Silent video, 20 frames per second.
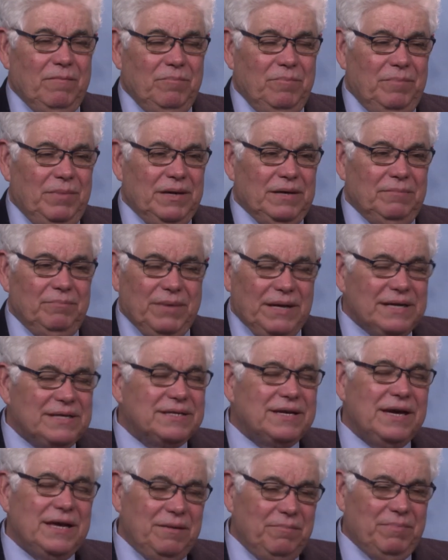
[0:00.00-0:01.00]
But, but
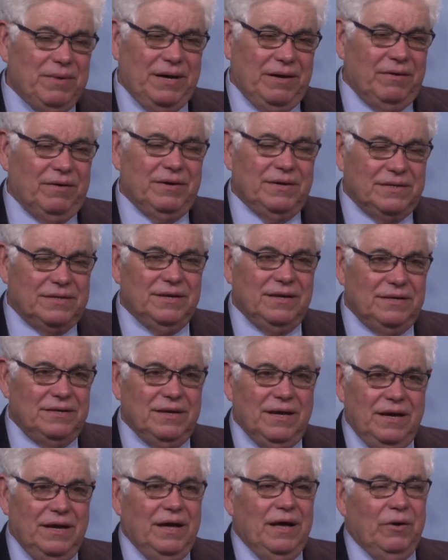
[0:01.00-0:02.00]
it's getting better. It's, it,
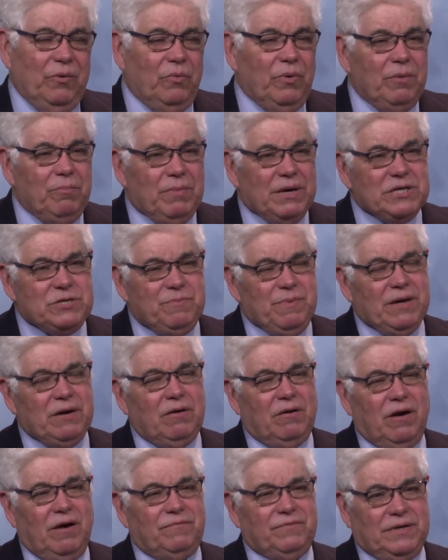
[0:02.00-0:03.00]
we're much
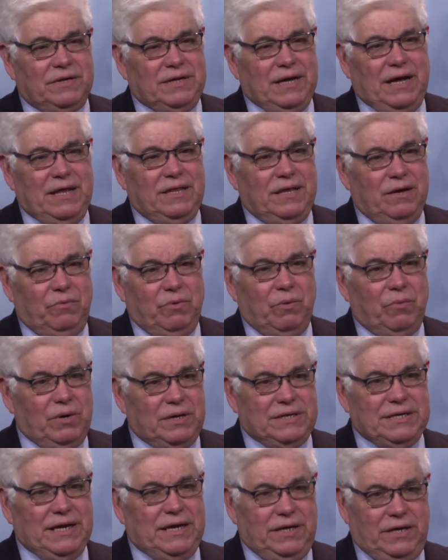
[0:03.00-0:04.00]
better off today than we
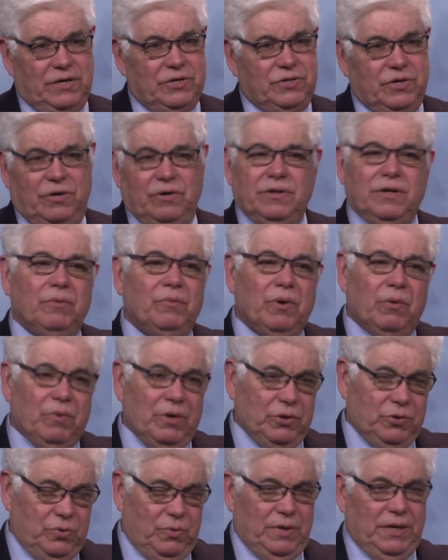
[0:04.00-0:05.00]
were 10 years ago, than we
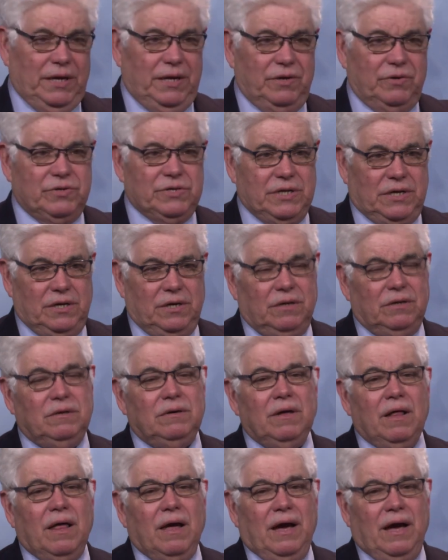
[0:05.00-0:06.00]
were 20 years ago.
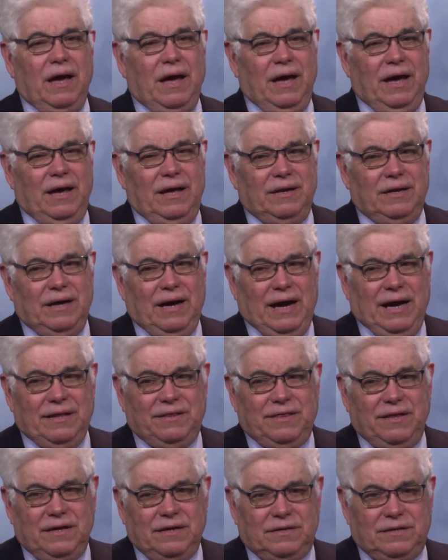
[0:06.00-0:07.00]
And I
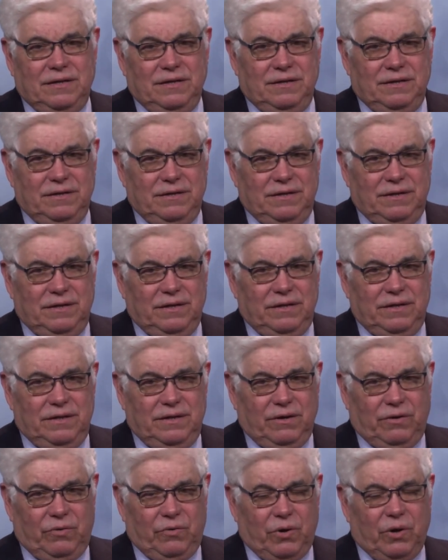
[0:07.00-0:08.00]
think the, the,
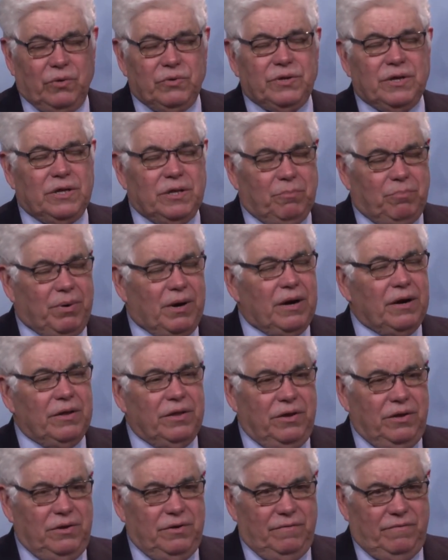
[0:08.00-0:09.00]
the growth on the part
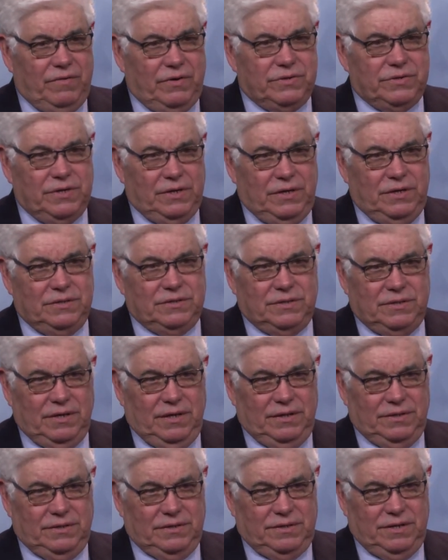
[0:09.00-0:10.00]
of the universities
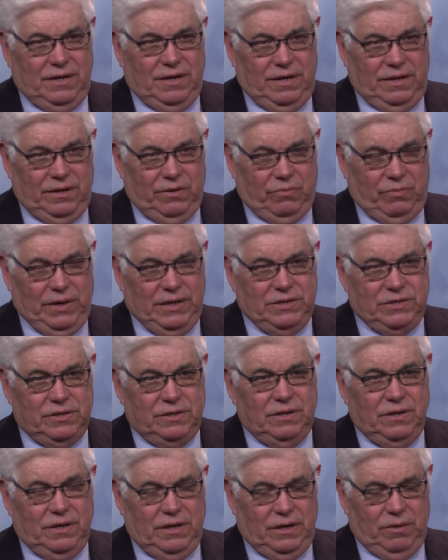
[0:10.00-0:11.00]
in, in the
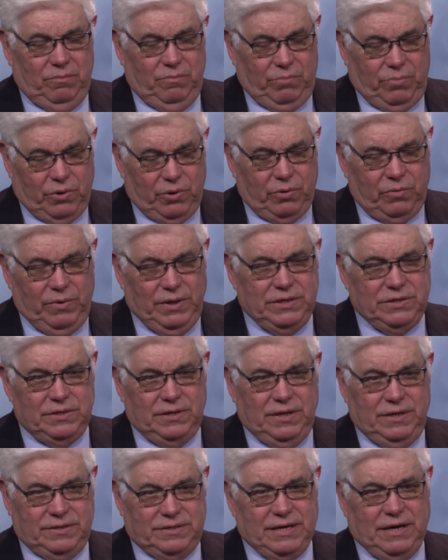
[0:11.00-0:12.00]
region, in the border
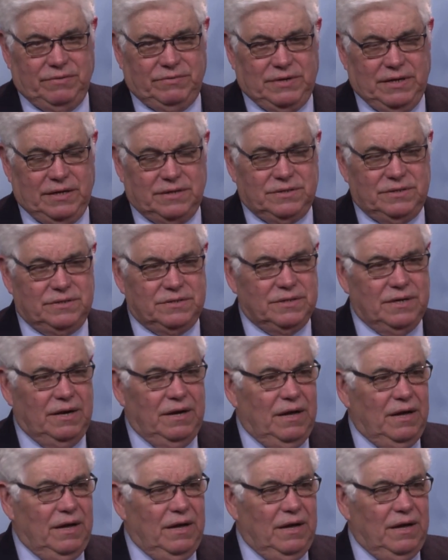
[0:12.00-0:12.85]
region in South Texas,